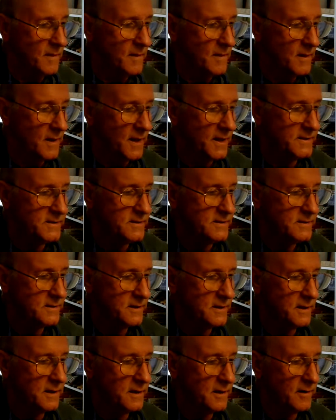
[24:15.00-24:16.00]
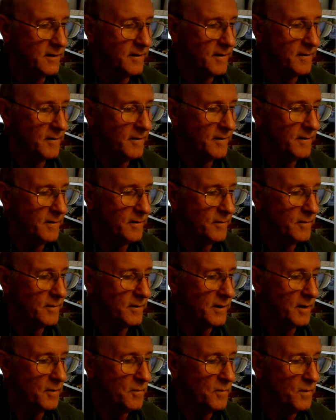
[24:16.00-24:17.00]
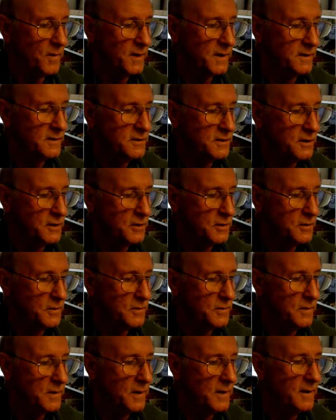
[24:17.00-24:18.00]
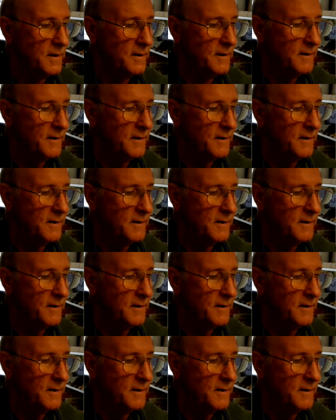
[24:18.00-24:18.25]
let's see here. I wanted to,